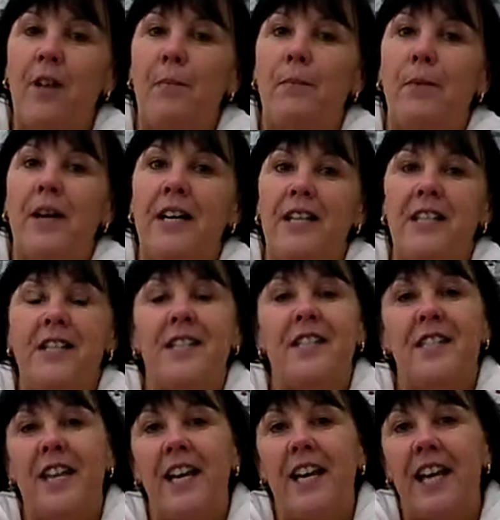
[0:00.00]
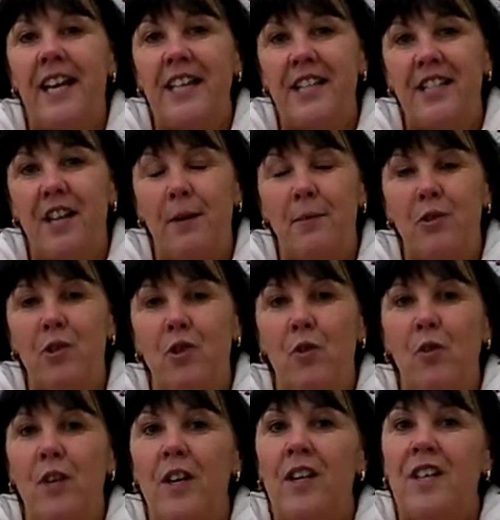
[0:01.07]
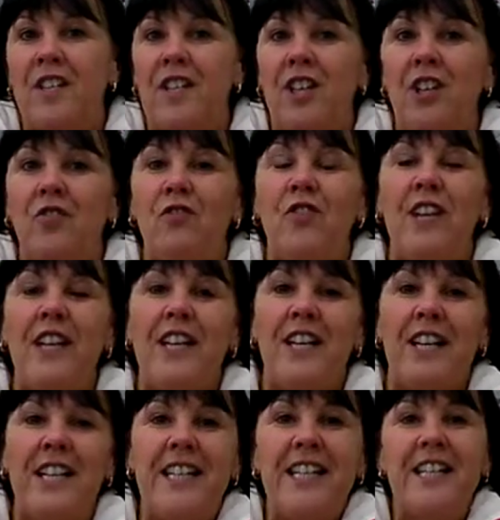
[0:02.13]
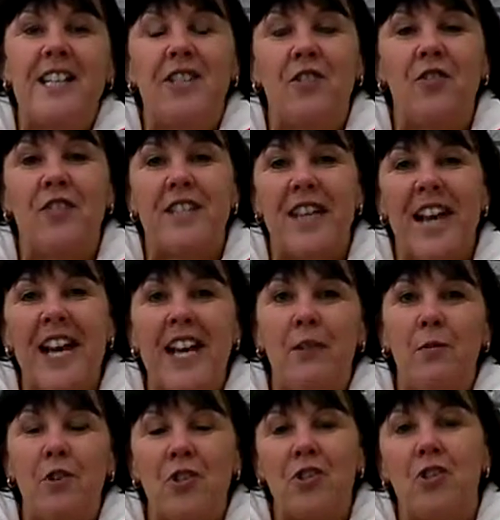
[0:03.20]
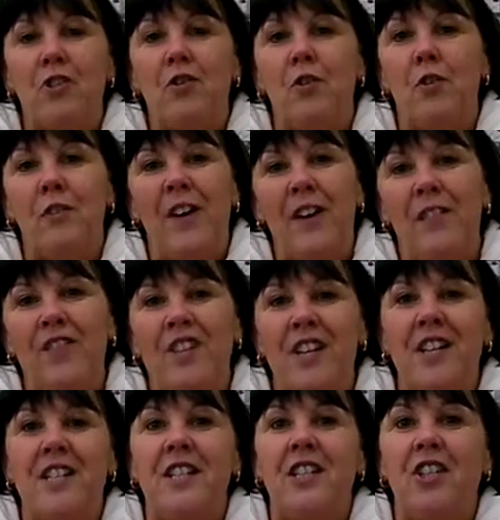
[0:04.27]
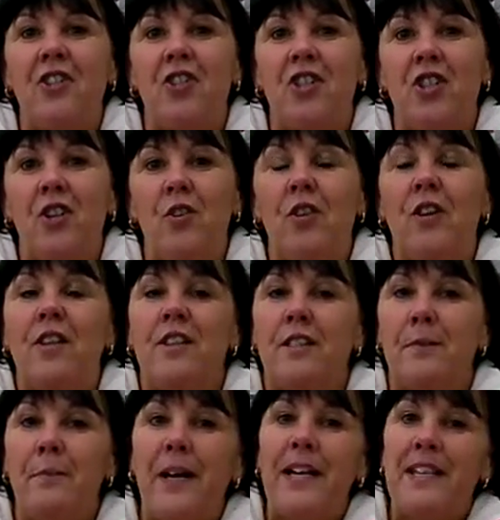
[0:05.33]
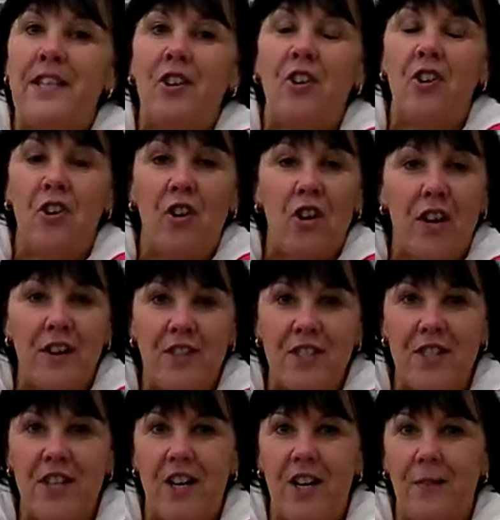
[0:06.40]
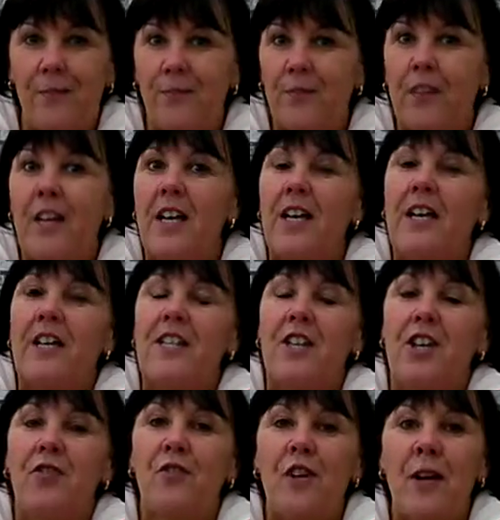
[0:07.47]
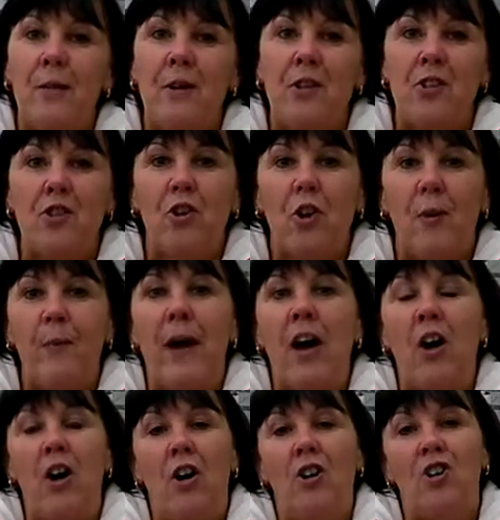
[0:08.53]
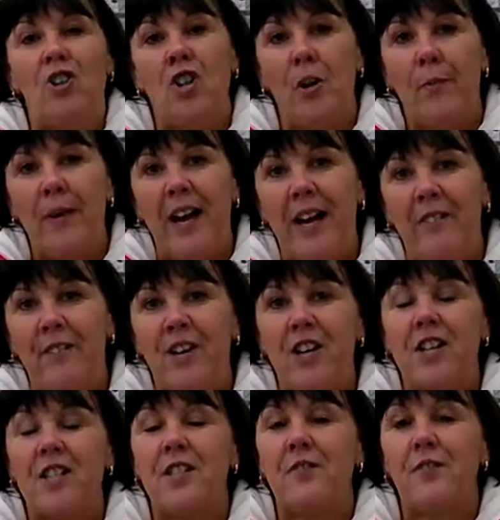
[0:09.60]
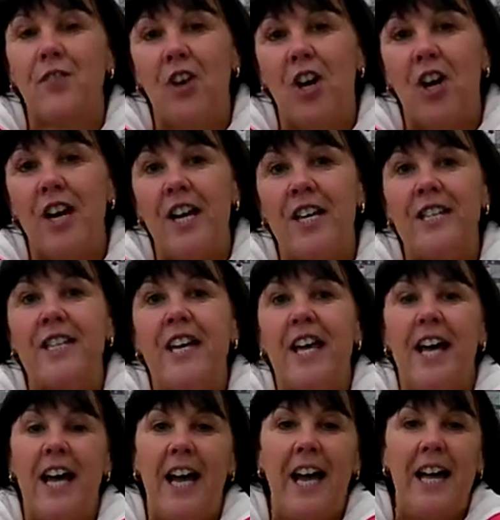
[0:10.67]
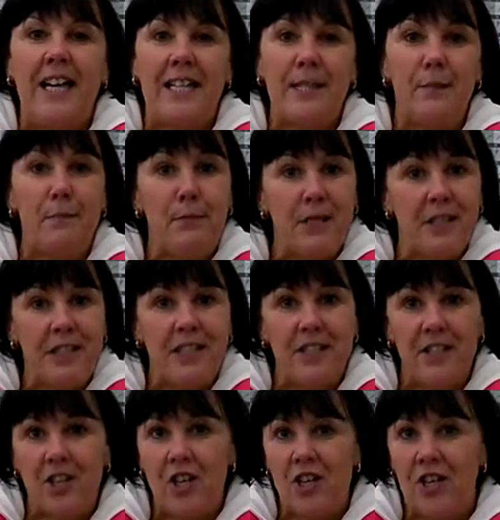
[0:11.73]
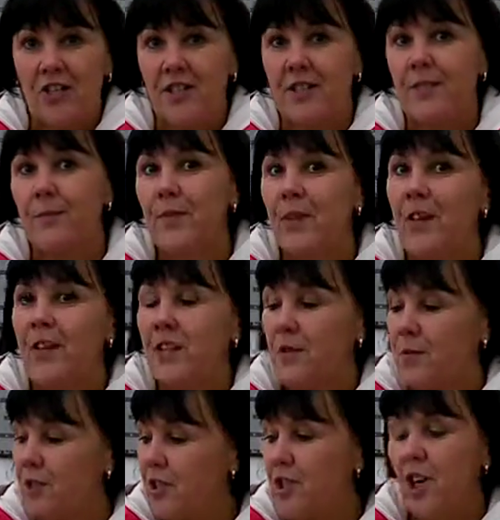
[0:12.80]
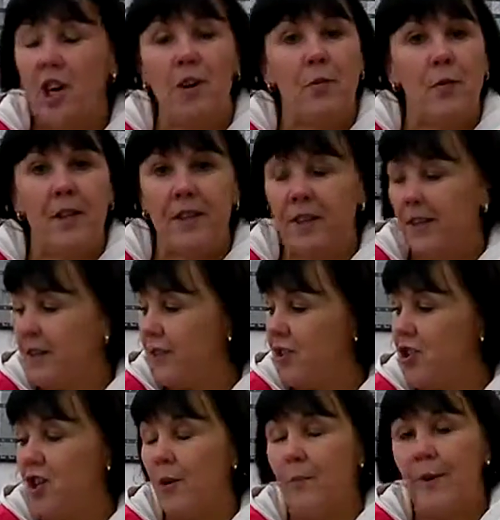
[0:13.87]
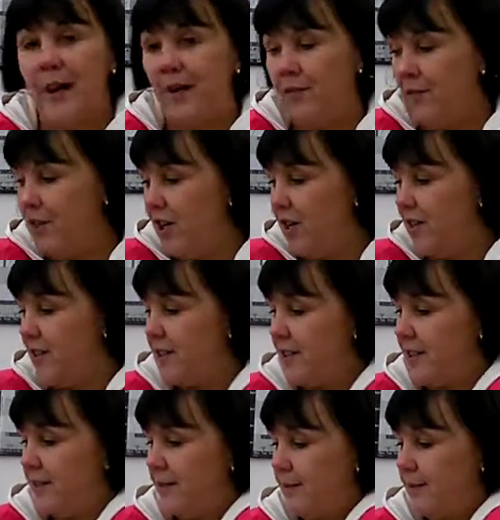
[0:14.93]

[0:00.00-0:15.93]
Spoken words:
but it doesn't take any time at all. So you're really going to need to sort of tailor what sort of advertising you do depending on your lifestyle. So the three I'm going to talk about are shop adverts, flyers, and business cards. So we'll start with the shop adverts.